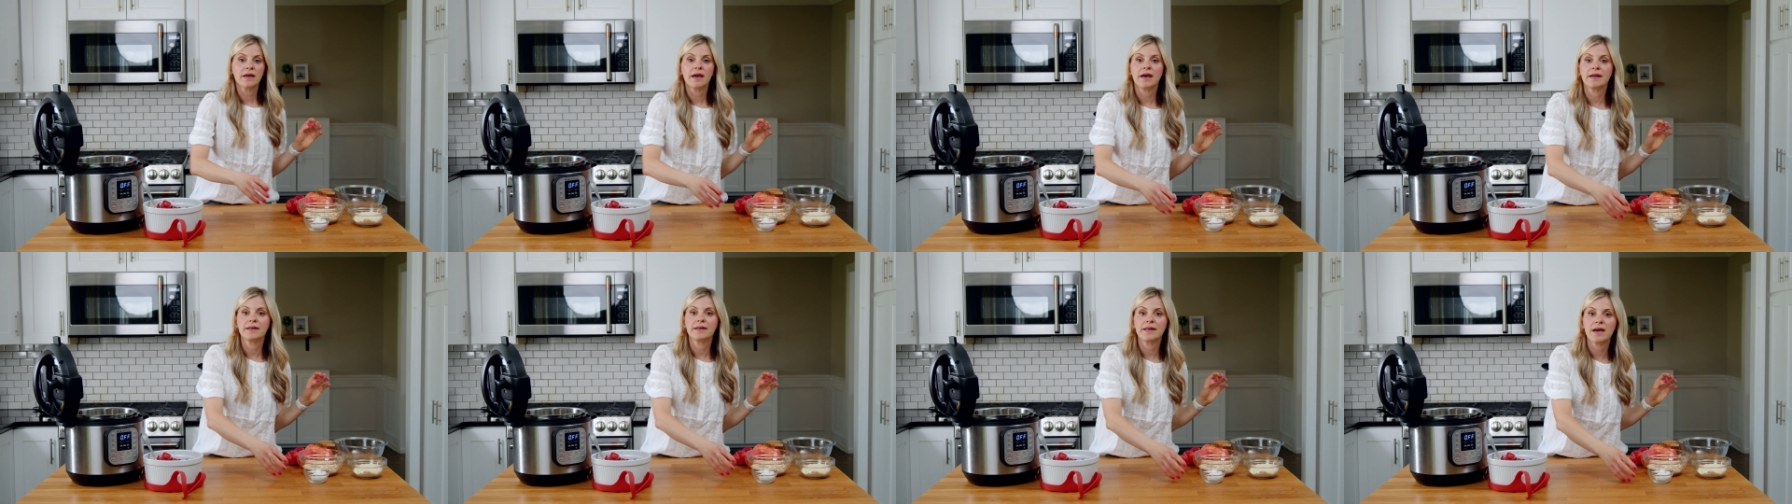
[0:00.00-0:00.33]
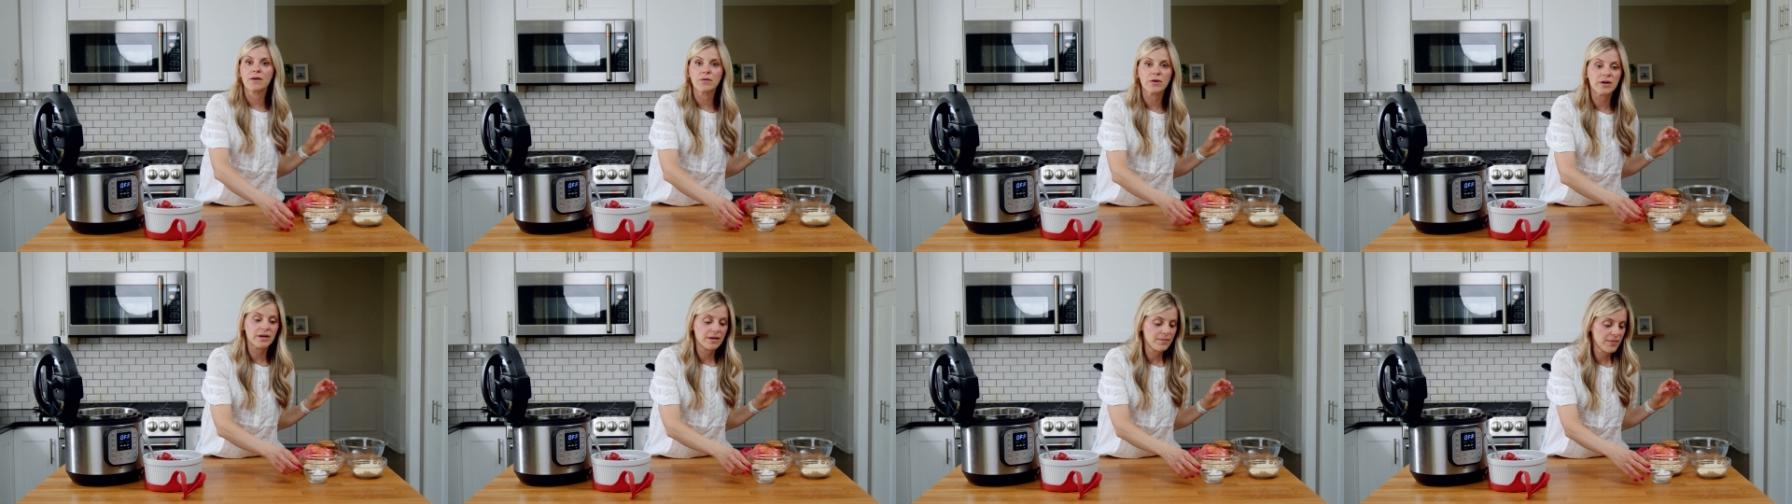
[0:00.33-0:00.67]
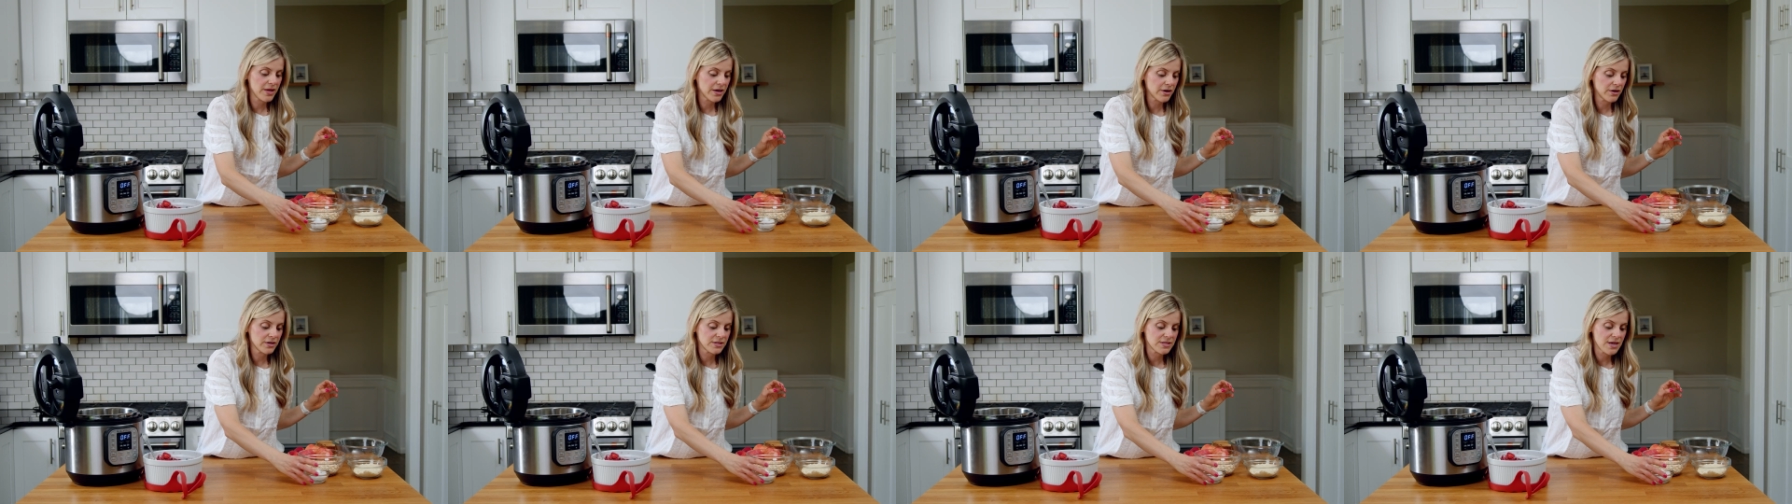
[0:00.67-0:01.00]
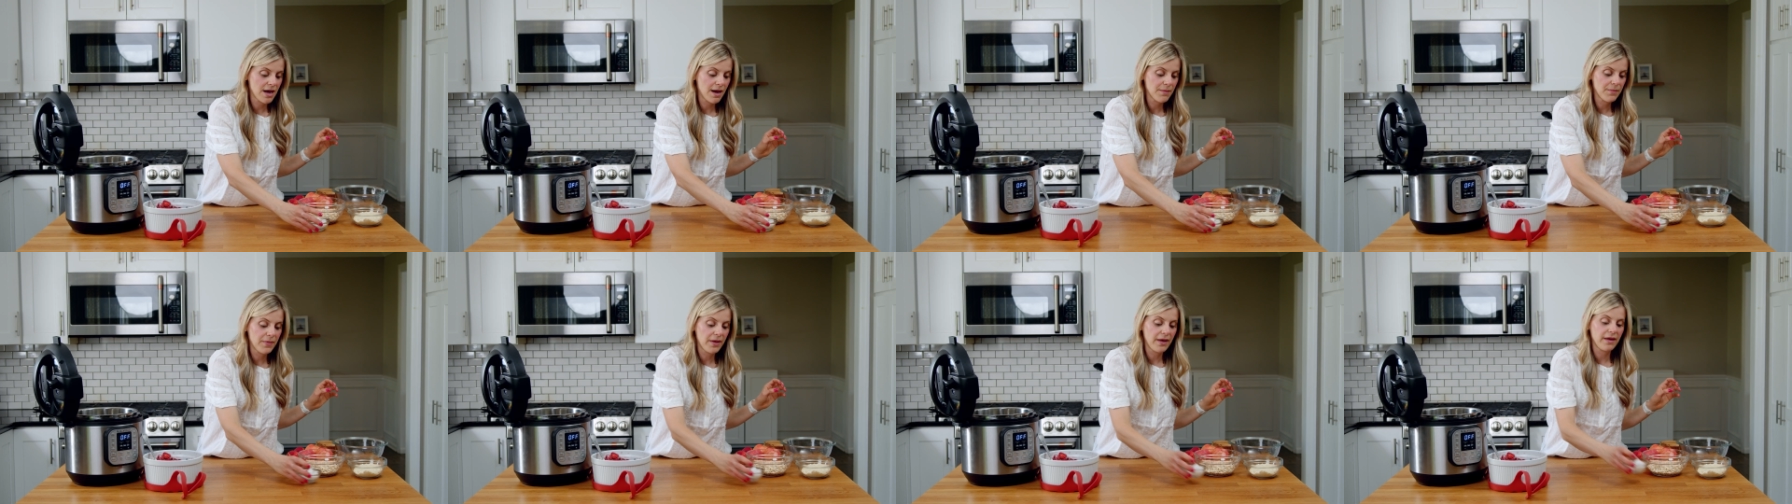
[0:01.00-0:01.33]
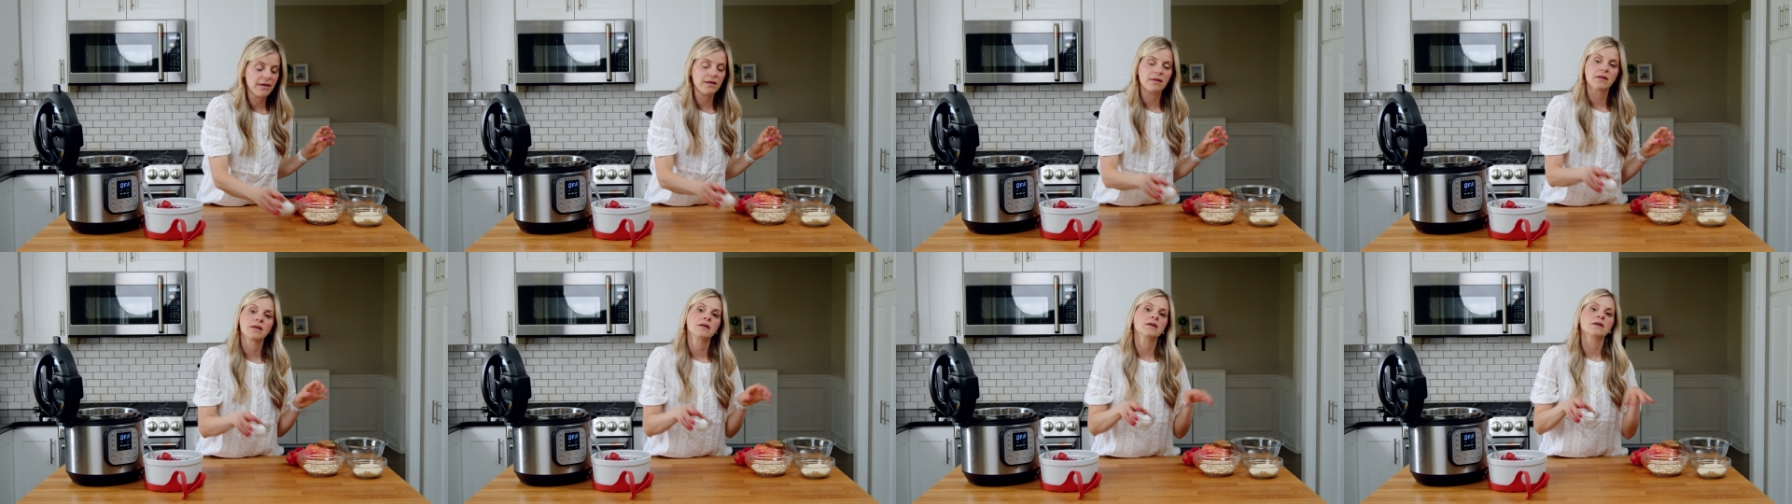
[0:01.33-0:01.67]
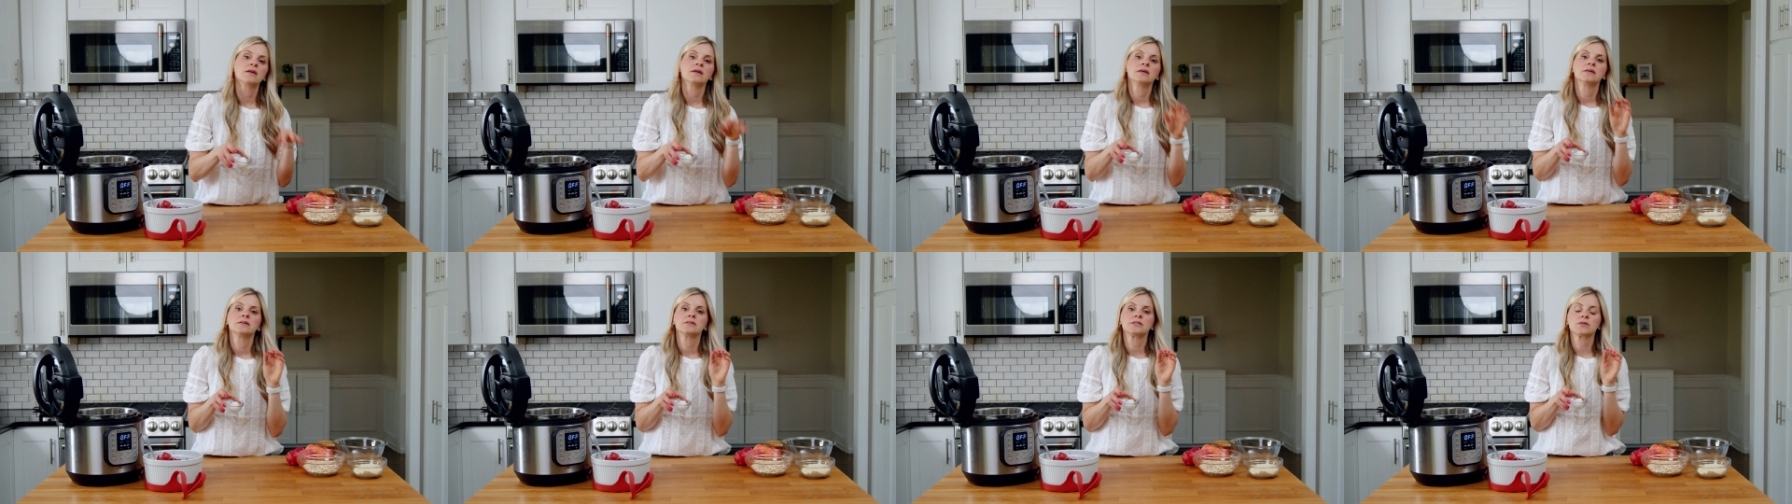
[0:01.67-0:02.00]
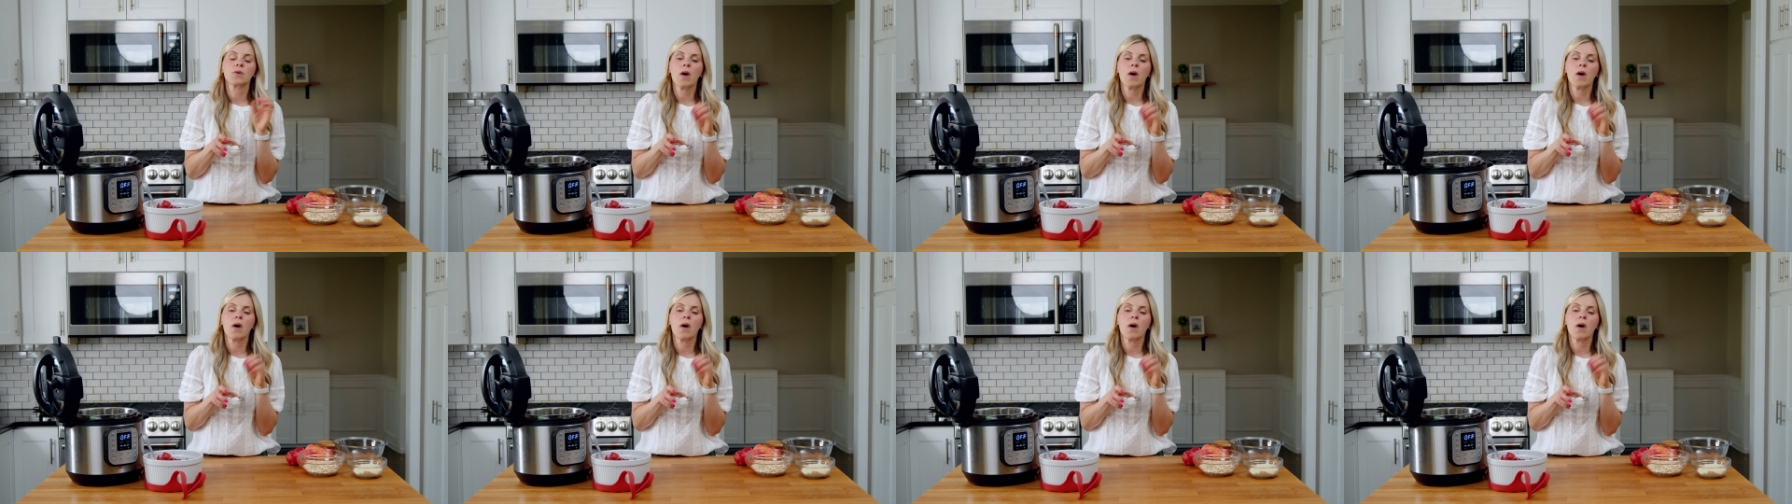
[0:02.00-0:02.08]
And now we're gonna make our topping. So